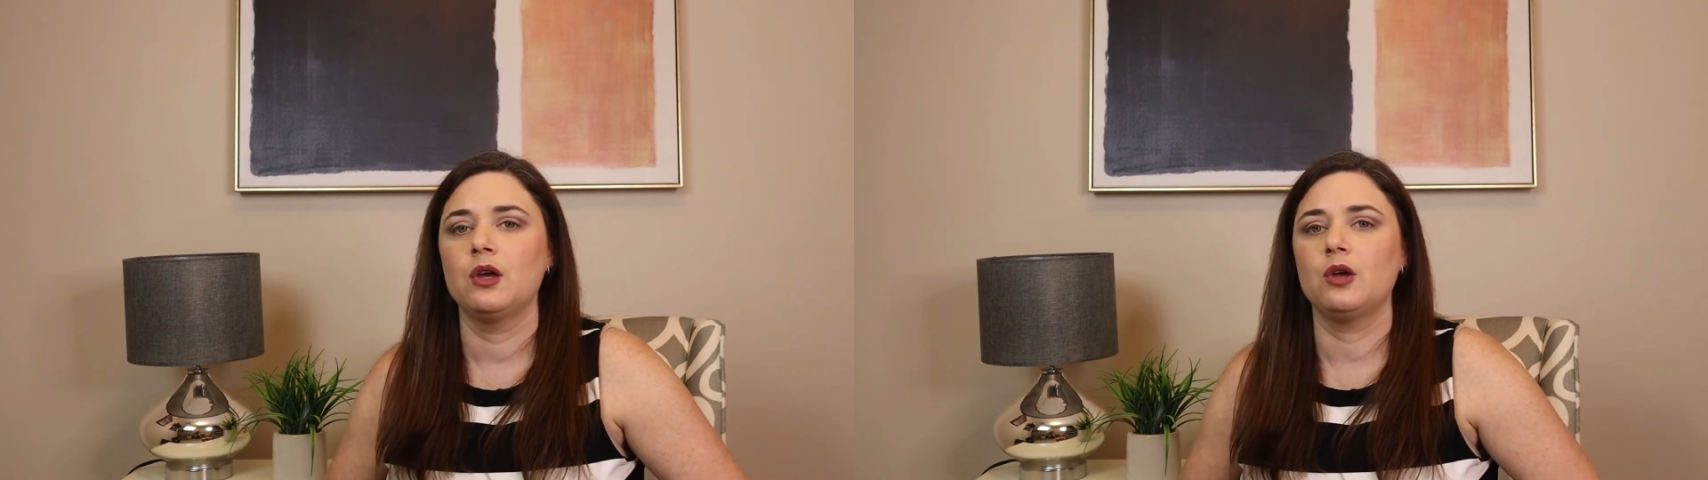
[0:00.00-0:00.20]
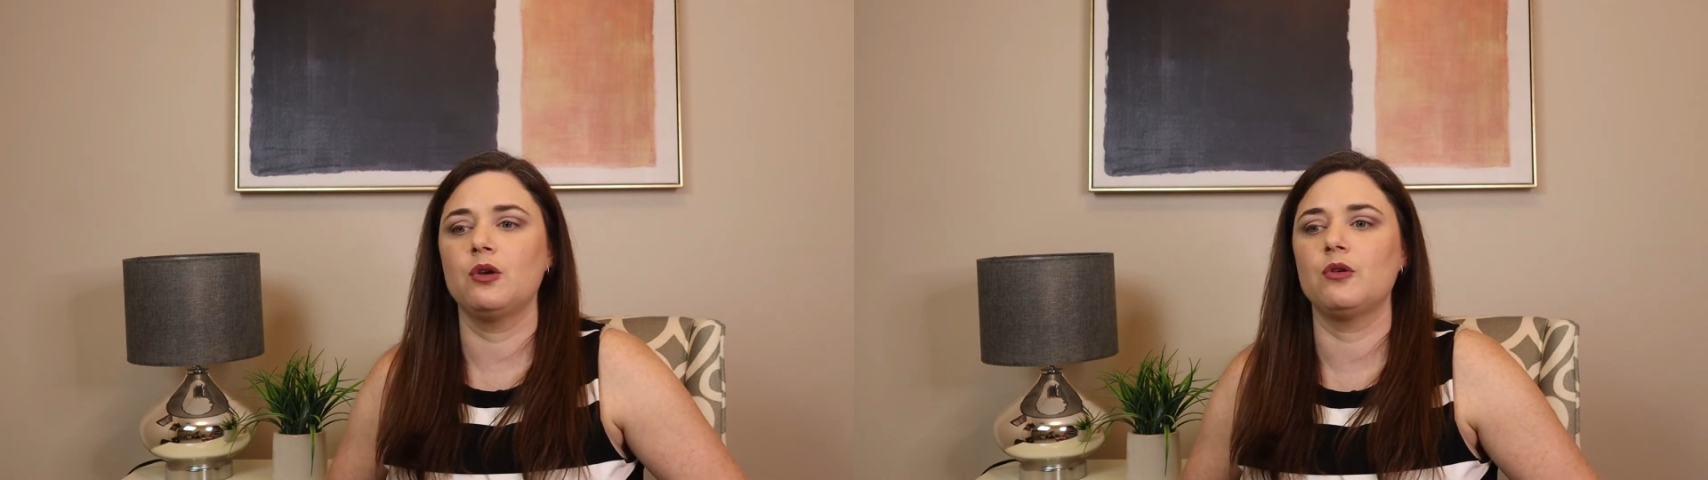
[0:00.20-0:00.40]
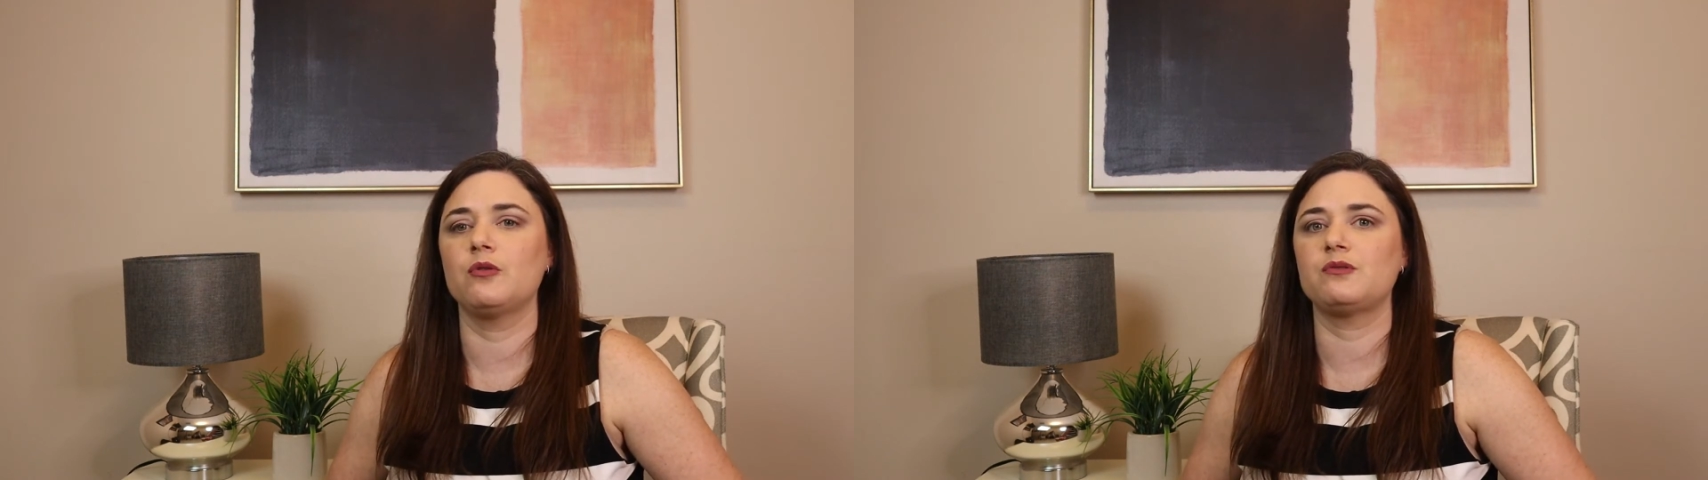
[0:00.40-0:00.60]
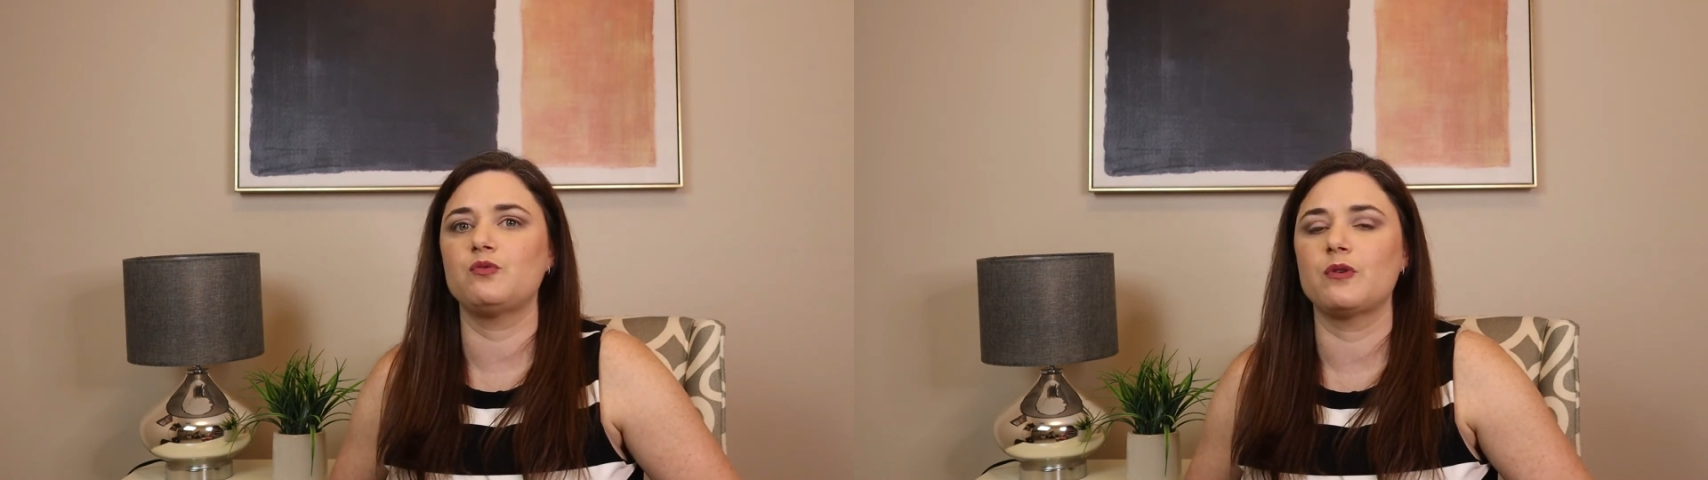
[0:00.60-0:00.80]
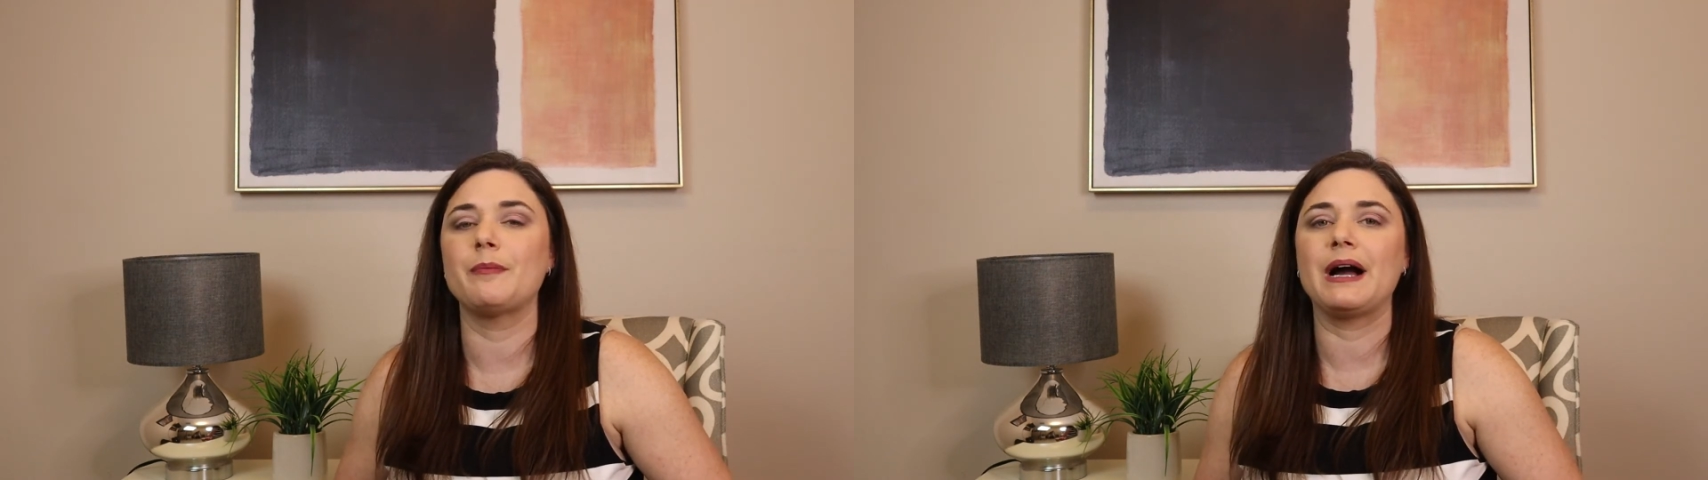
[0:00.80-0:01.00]
who
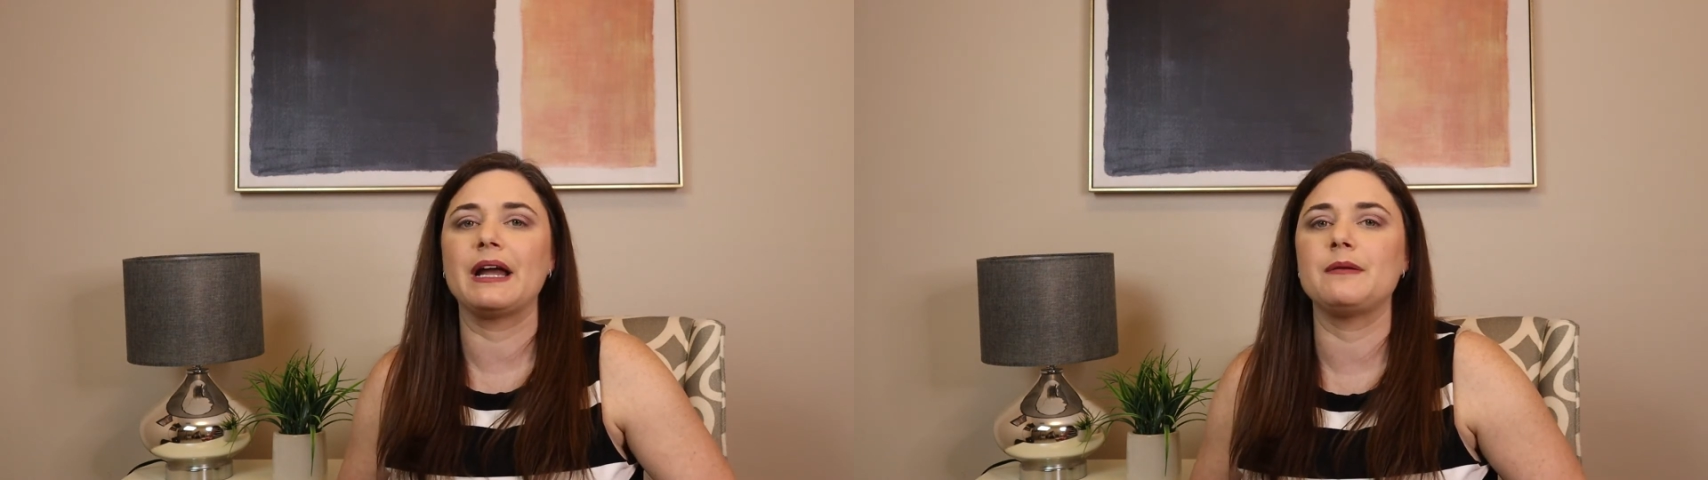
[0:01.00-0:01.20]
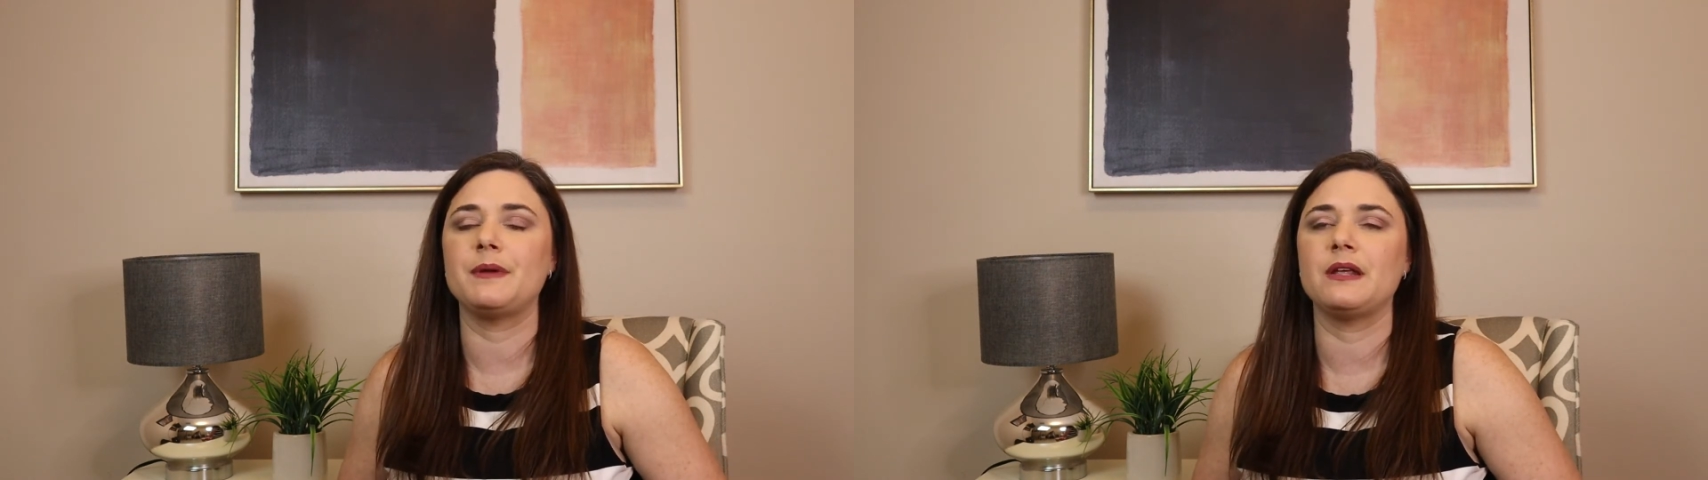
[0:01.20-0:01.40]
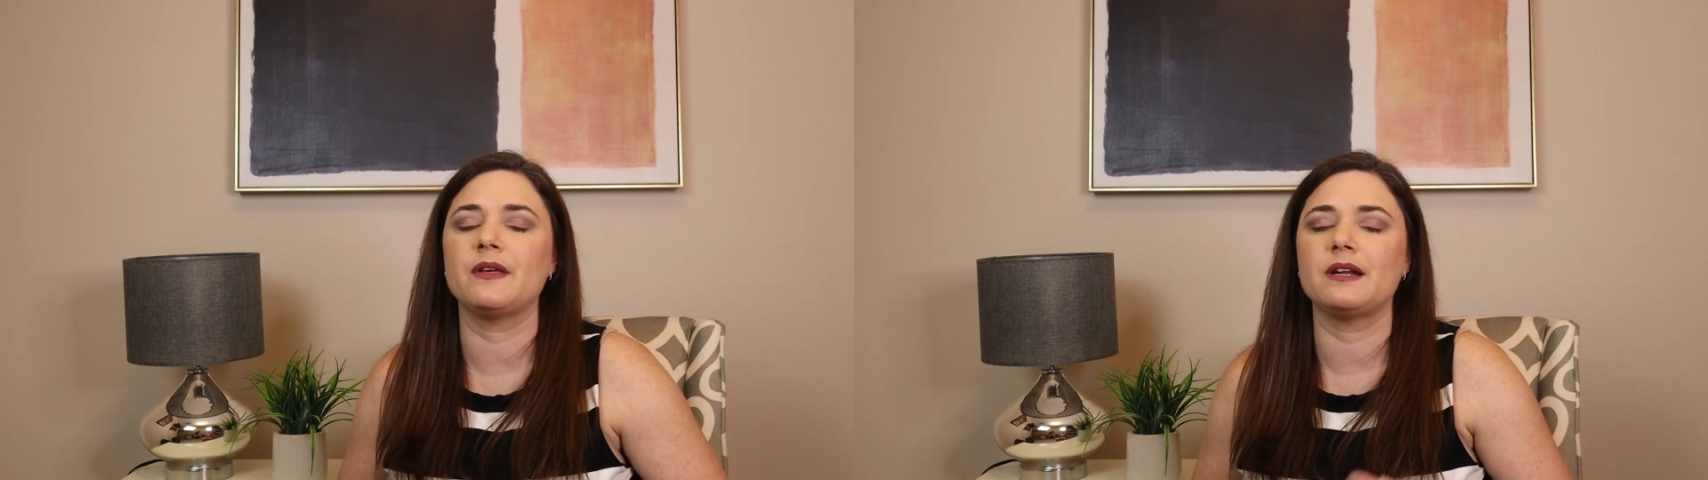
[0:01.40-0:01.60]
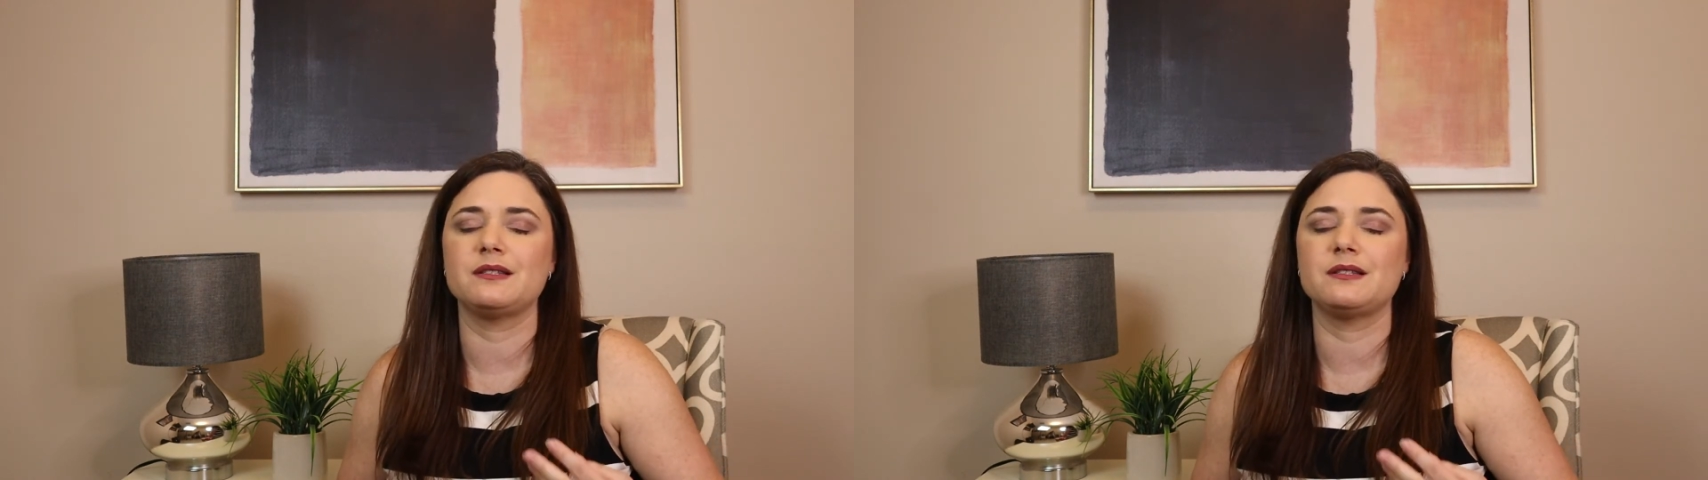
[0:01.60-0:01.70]
remind me that